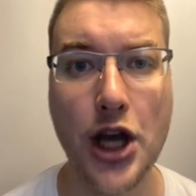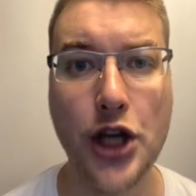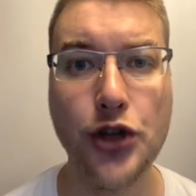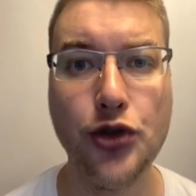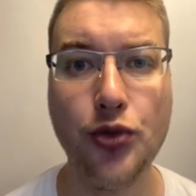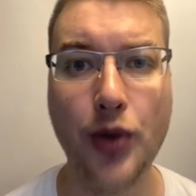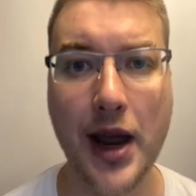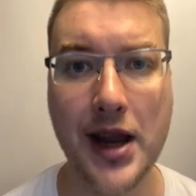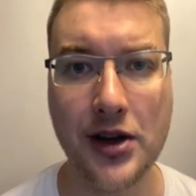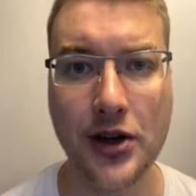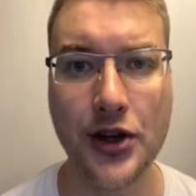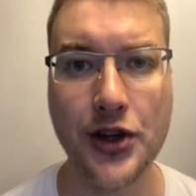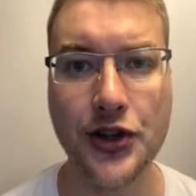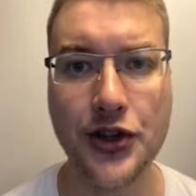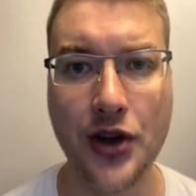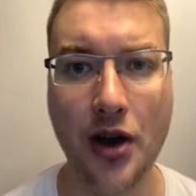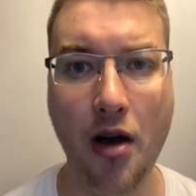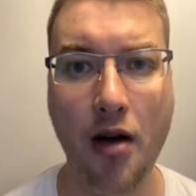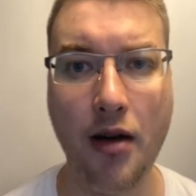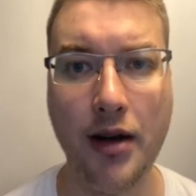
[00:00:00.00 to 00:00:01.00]

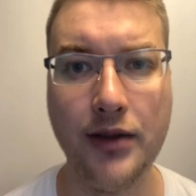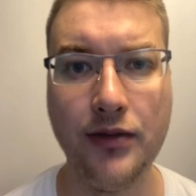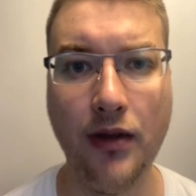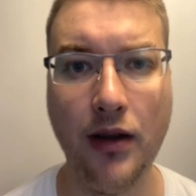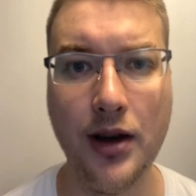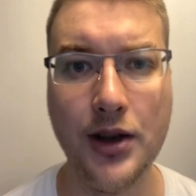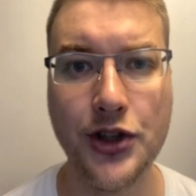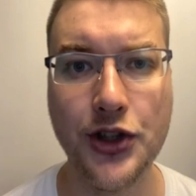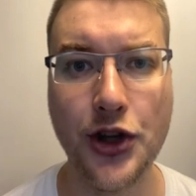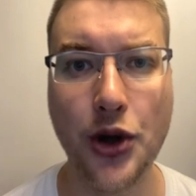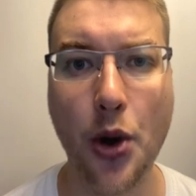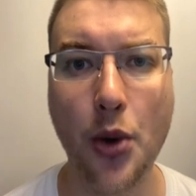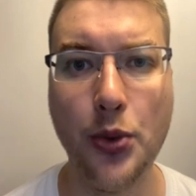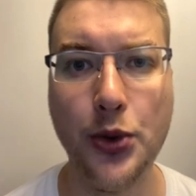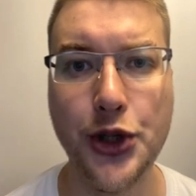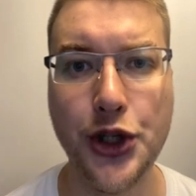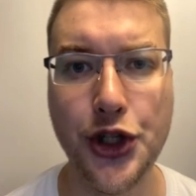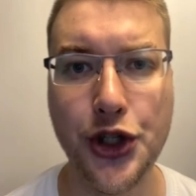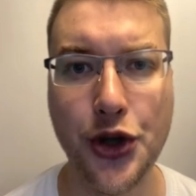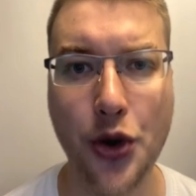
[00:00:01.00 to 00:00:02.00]
traders are advised to go
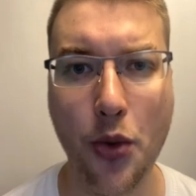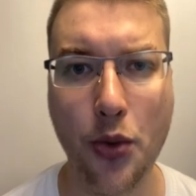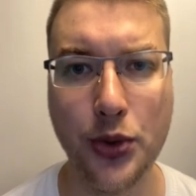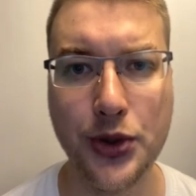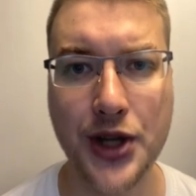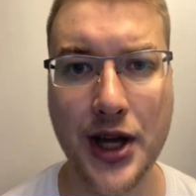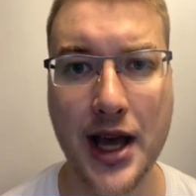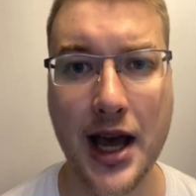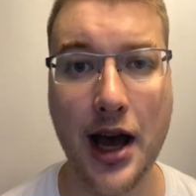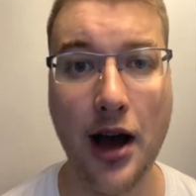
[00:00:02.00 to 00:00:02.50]
short